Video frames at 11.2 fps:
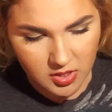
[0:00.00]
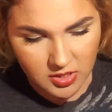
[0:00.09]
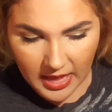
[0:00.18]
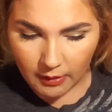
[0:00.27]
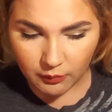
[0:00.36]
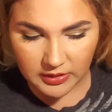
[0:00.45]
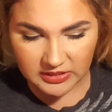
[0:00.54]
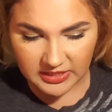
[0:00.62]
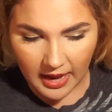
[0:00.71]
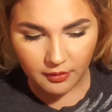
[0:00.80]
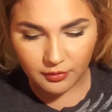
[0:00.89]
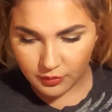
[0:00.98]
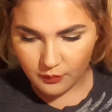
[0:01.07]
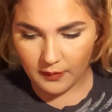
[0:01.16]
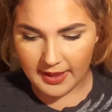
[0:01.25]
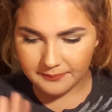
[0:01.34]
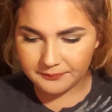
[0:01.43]
That one is out of the
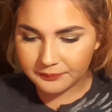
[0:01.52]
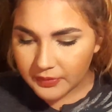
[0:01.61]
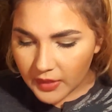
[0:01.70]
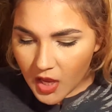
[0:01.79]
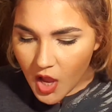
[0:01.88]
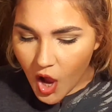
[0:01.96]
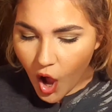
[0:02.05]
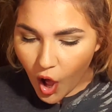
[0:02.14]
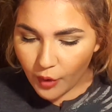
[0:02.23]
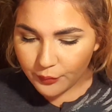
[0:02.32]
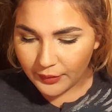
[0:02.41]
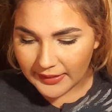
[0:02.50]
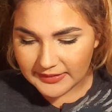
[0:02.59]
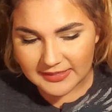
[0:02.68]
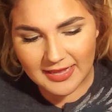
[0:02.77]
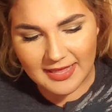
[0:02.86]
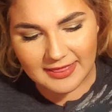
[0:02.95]
way. Alright,
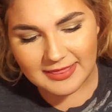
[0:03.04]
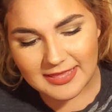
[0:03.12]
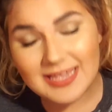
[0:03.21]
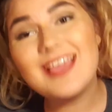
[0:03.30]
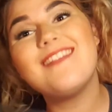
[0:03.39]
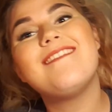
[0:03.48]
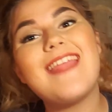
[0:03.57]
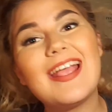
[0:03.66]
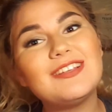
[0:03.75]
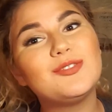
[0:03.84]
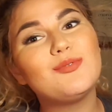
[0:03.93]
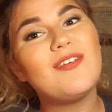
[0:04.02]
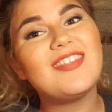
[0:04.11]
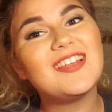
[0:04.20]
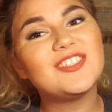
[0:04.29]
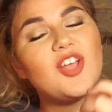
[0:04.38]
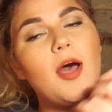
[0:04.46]
the next one
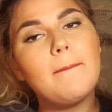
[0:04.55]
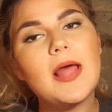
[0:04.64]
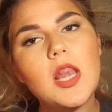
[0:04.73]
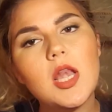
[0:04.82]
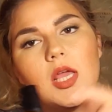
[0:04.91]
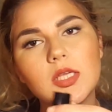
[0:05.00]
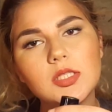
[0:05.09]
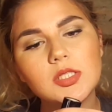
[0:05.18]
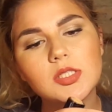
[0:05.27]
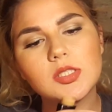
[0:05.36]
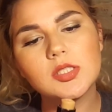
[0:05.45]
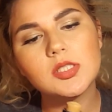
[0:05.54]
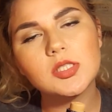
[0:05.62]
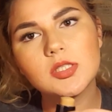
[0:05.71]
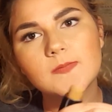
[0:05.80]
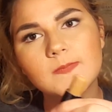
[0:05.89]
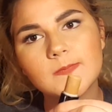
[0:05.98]
that is on my list
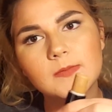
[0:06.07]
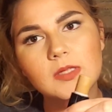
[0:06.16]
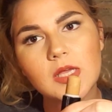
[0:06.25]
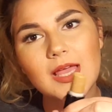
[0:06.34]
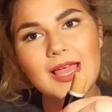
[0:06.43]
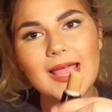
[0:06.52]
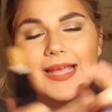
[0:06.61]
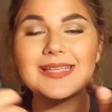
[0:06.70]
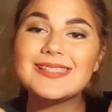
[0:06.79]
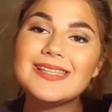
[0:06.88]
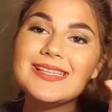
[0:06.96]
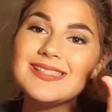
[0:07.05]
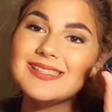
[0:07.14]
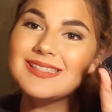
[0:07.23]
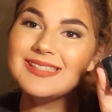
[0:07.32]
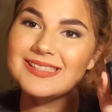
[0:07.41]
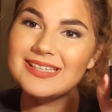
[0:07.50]
is this
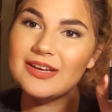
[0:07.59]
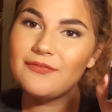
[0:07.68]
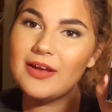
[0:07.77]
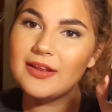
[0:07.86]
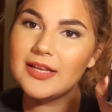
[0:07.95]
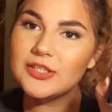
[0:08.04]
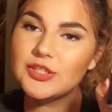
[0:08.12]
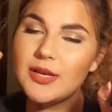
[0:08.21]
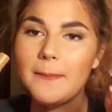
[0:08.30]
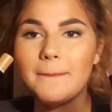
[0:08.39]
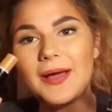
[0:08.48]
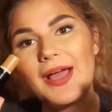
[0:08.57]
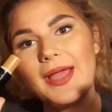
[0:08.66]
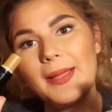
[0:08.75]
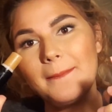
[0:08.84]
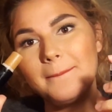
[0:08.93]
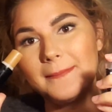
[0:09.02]
stick foundation
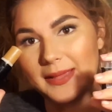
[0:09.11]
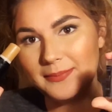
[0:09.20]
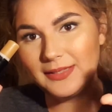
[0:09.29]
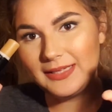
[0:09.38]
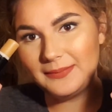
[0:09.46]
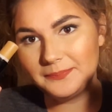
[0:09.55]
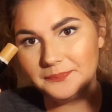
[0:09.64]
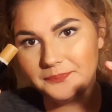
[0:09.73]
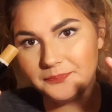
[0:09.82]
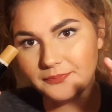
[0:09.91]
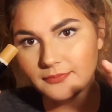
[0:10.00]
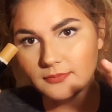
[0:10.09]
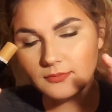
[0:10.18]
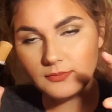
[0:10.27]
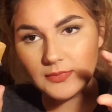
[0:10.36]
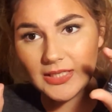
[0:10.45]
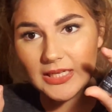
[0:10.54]
by Maybelline.
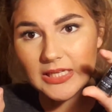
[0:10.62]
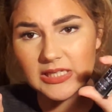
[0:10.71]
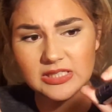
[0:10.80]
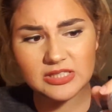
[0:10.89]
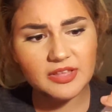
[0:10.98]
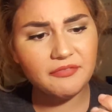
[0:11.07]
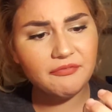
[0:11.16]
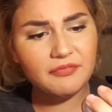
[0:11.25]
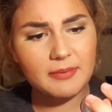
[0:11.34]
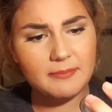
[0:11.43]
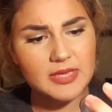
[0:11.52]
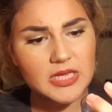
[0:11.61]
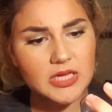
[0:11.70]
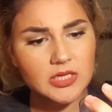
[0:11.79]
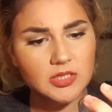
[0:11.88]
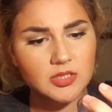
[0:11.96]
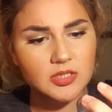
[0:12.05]
It is the Fit
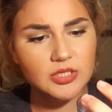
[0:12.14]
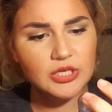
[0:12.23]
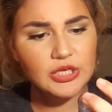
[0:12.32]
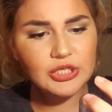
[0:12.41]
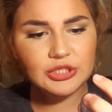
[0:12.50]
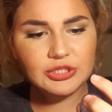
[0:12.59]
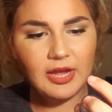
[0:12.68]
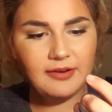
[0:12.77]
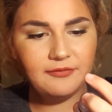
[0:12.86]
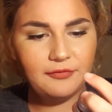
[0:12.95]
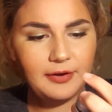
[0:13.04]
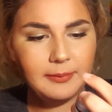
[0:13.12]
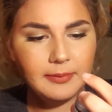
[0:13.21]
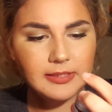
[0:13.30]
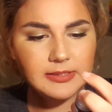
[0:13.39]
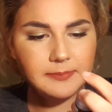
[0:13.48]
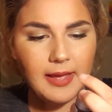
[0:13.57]
Me Shine Free
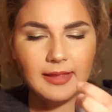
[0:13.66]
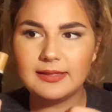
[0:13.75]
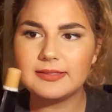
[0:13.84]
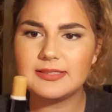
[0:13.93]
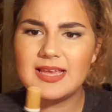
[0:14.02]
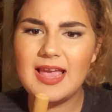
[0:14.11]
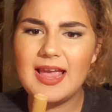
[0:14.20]
Plus Balance.